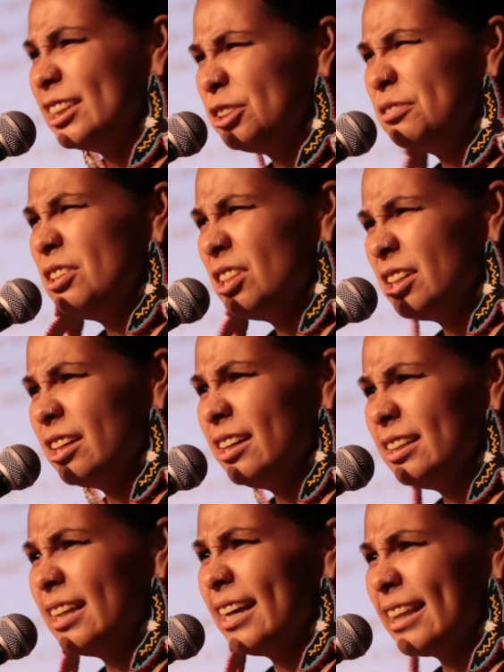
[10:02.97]
It's real
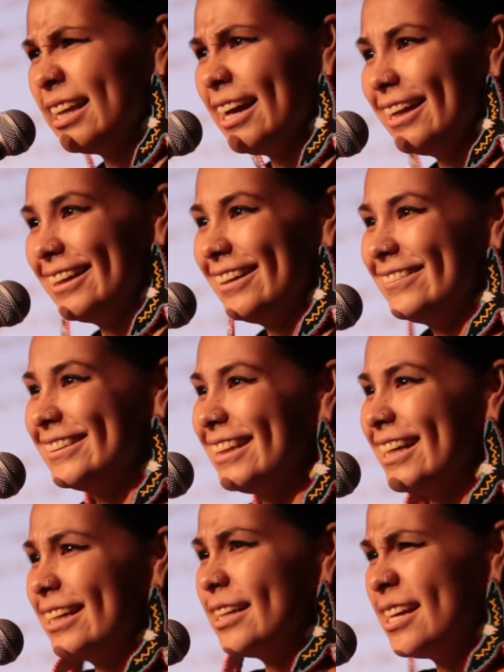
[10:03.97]
good like that. And I was
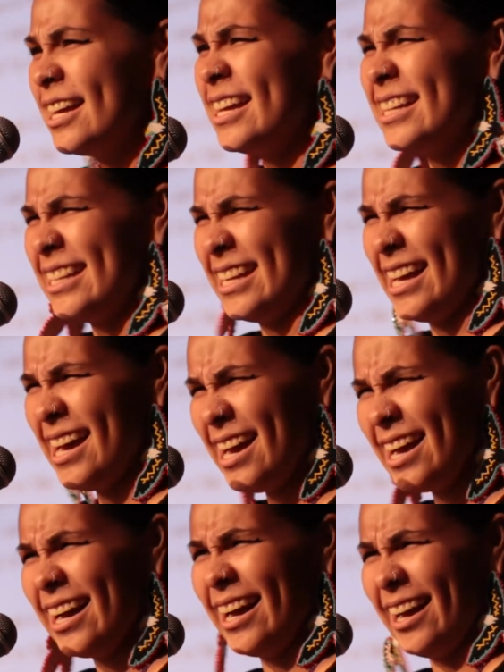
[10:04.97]
like,
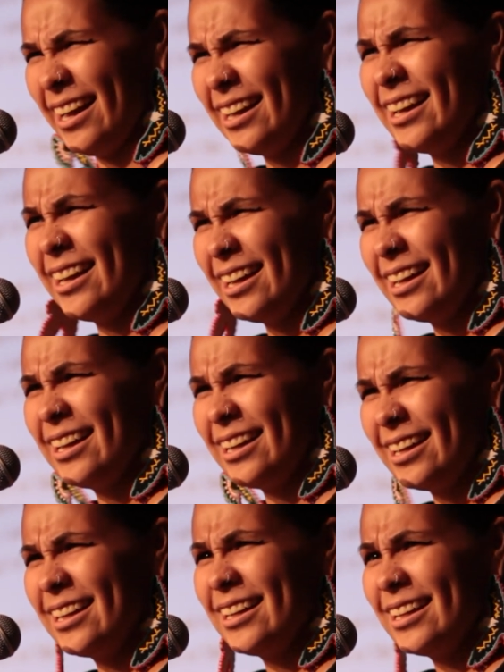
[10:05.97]
yeah.
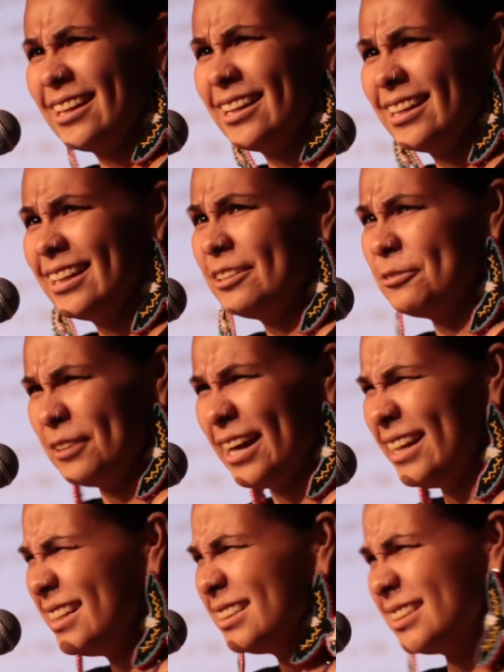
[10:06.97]

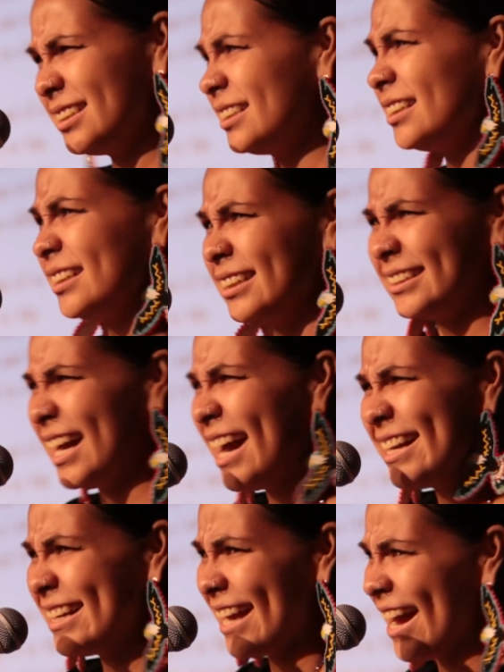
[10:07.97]
Right? Because
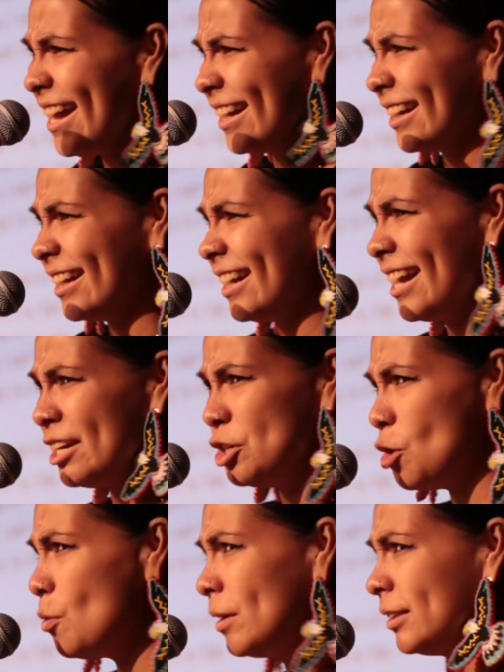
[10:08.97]
I can, and
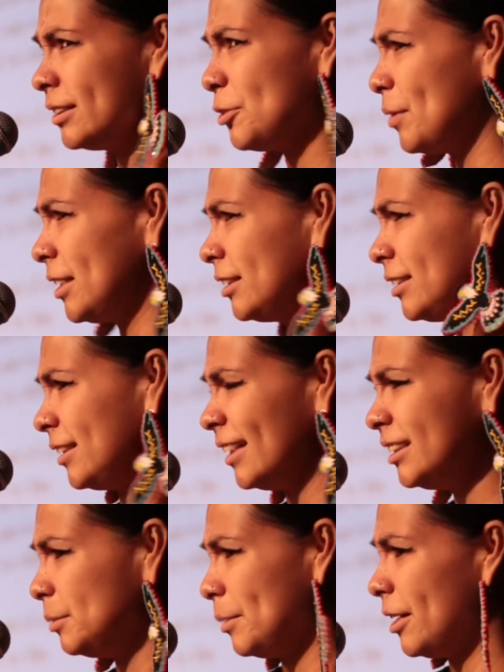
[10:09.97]
no one's going to
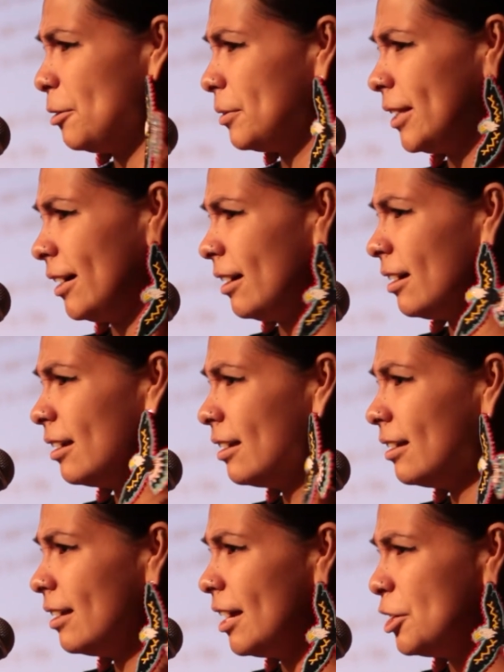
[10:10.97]
touch me out there,
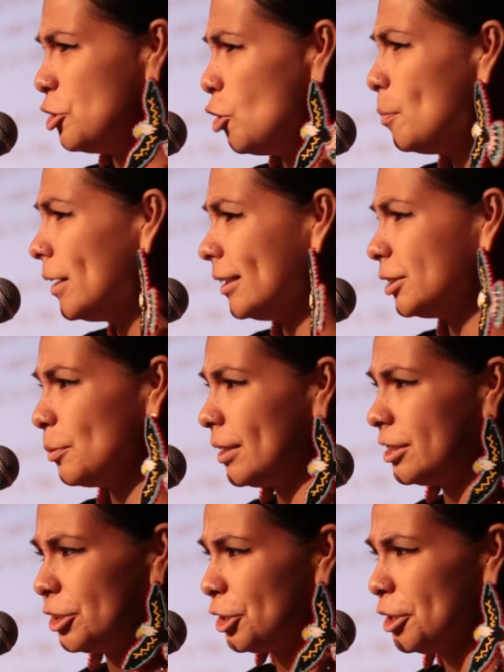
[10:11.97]
and nobody's
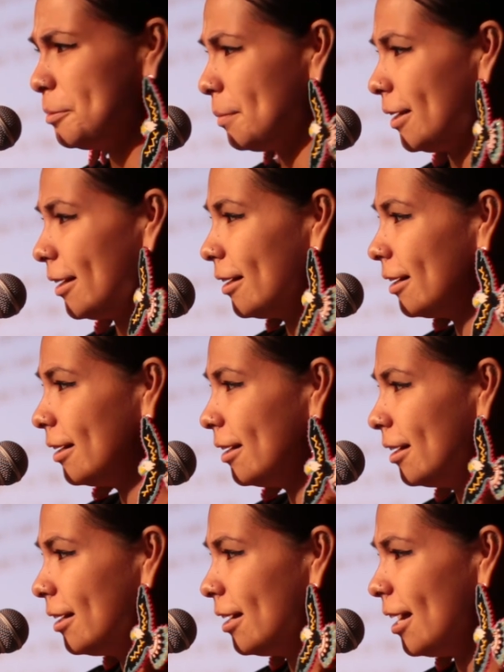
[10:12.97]
going to hurt me.
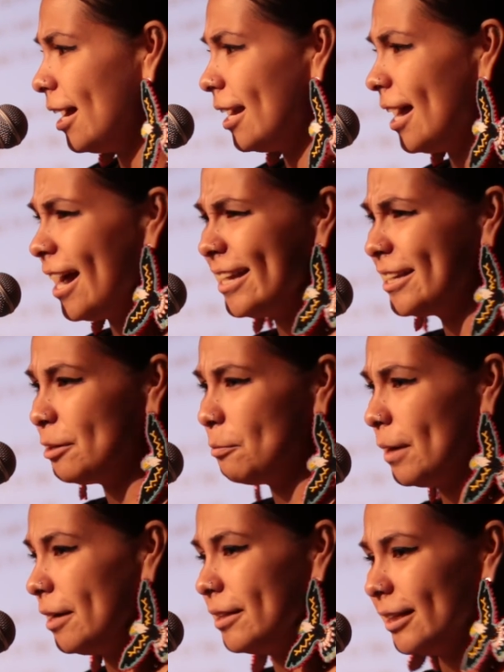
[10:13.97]
And I can
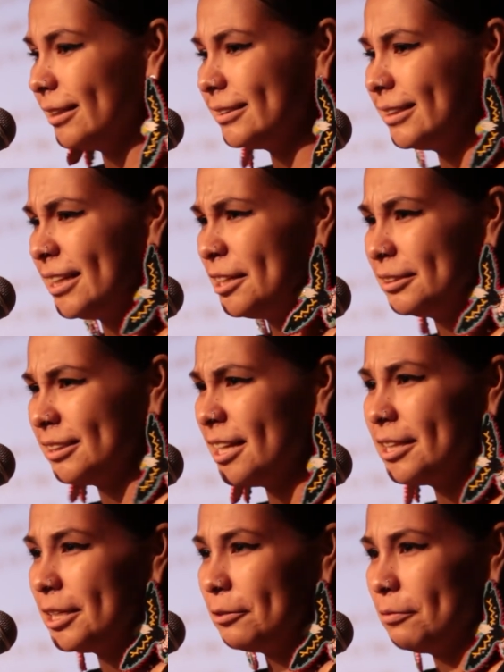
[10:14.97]
wear this, and there's
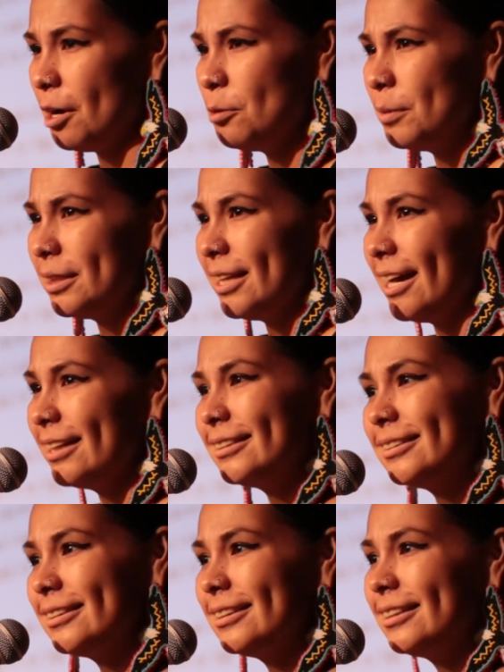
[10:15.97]
nothing wrong with that.